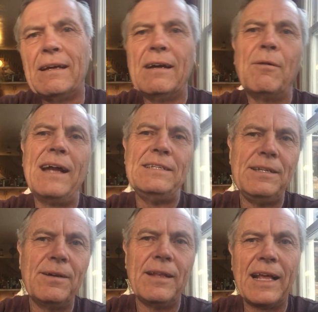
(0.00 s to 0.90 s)
Uh, why'd you
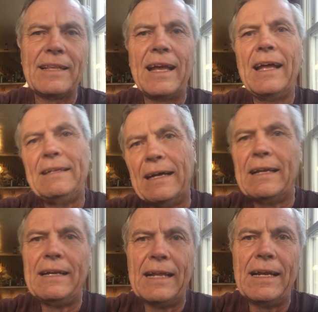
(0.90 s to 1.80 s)
do it like that?
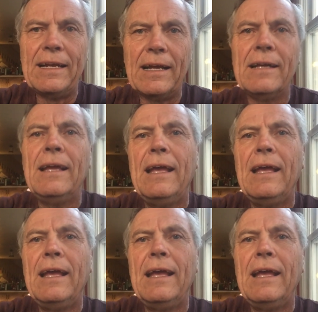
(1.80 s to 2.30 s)
Da, da, da, da, da.